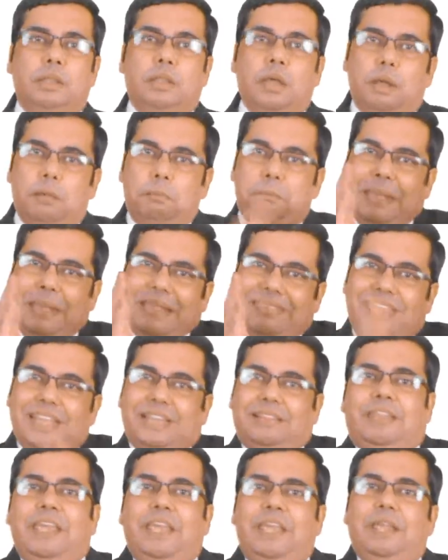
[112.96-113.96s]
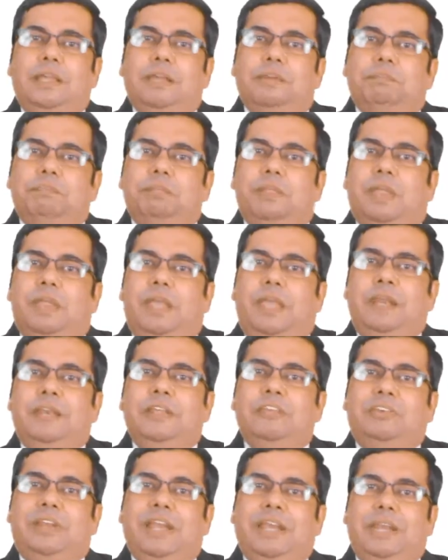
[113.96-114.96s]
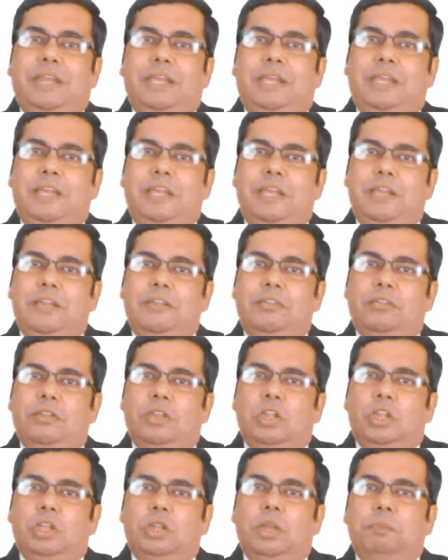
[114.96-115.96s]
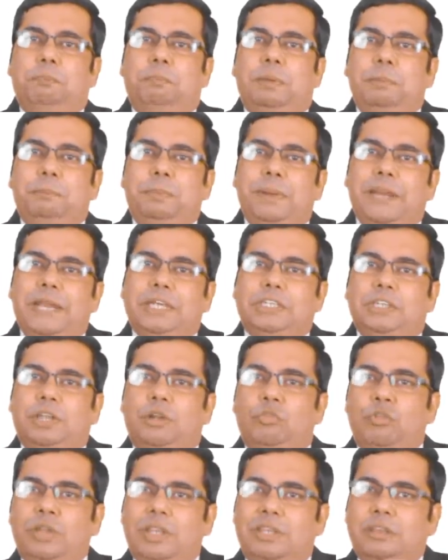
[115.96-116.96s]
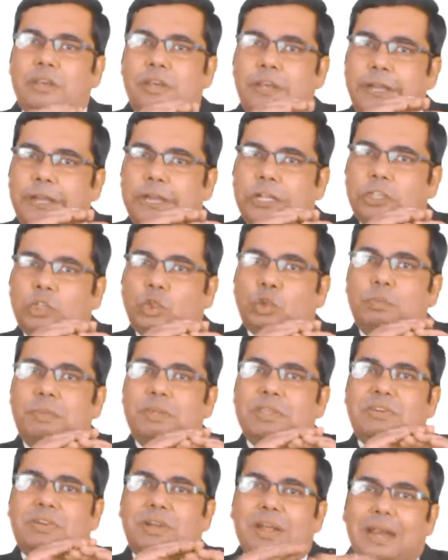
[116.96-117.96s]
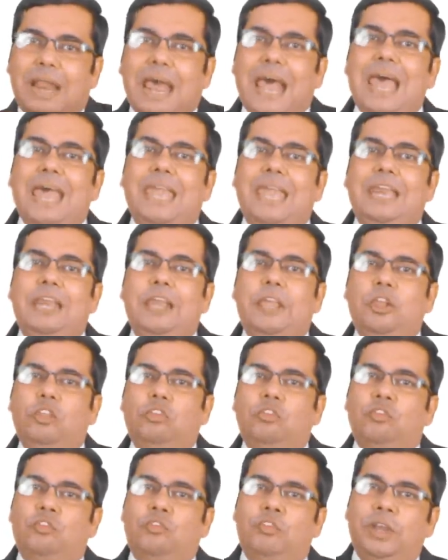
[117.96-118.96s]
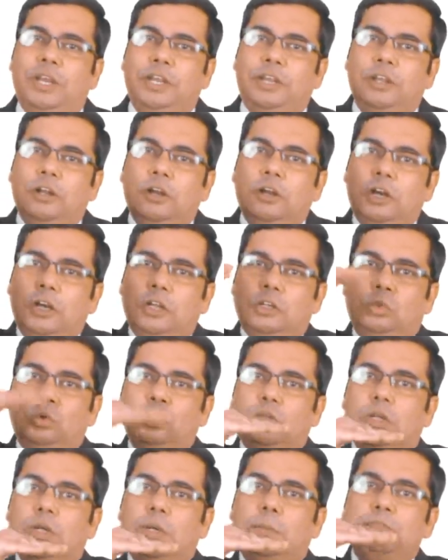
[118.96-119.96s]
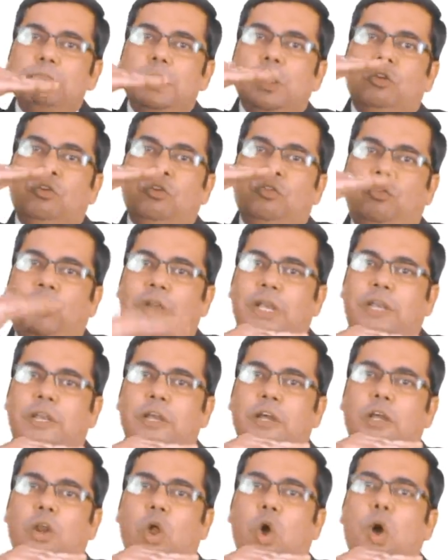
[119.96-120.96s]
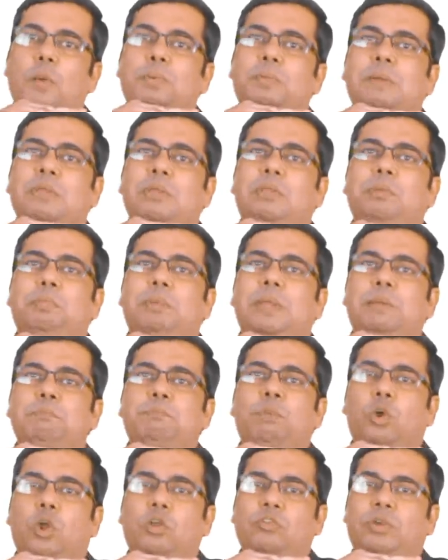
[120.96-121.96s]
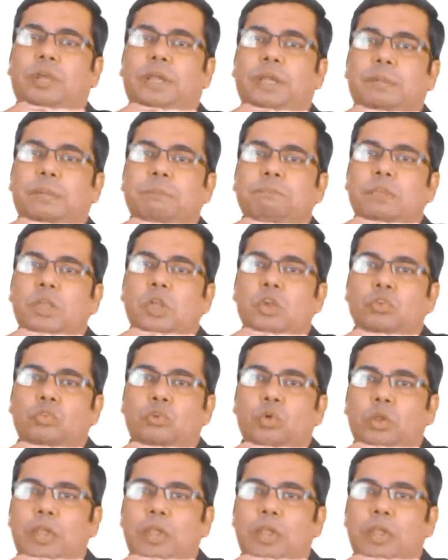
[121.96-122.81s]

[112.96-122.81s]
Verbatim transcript: The basic thing in this technique is the preparation which needs to be sterile is filtered through the filter of specific porosity so